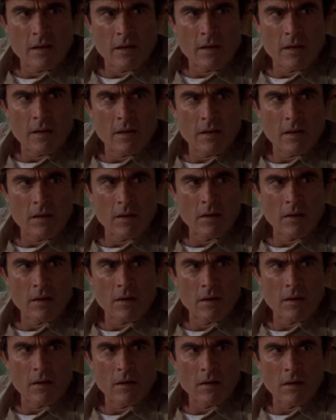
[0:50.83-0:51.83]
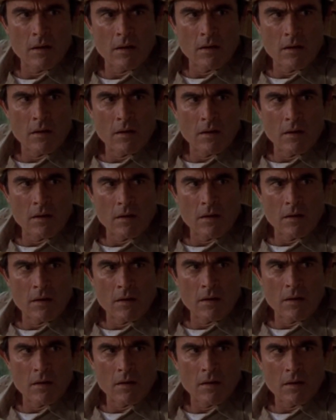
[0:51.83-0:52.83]

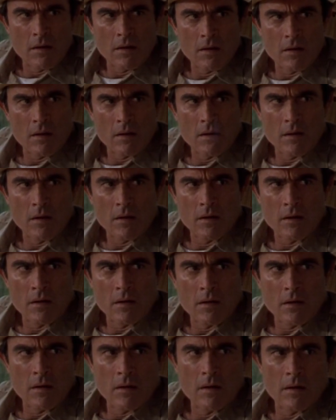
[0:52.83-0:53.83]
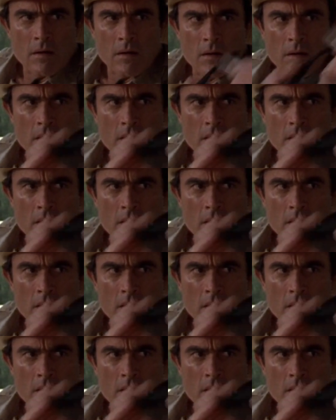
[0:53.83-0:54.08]
[no speech]